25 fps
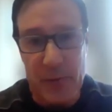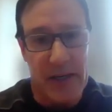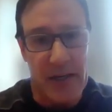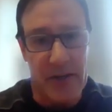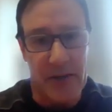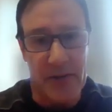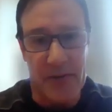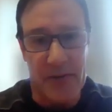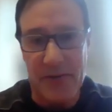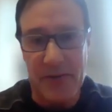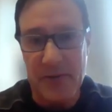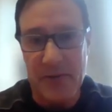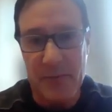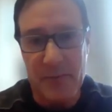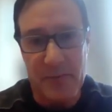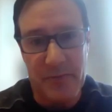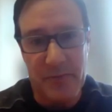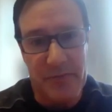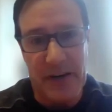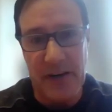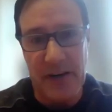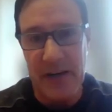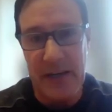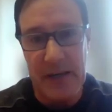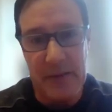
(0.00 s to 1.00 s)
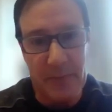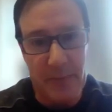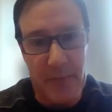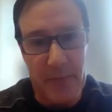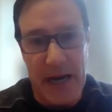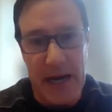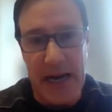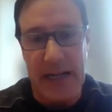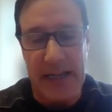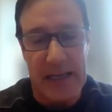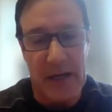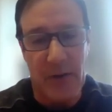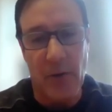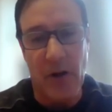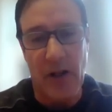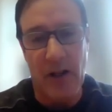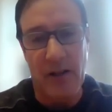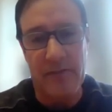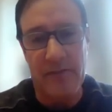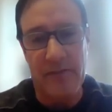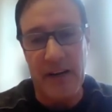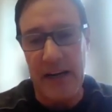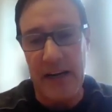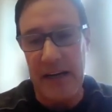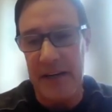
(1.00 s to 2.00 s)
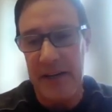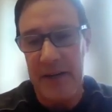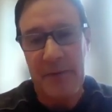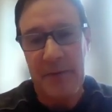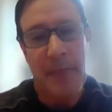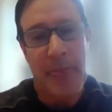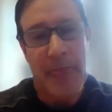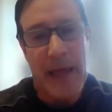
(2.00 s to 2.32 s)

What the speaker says: years, very highly qualified.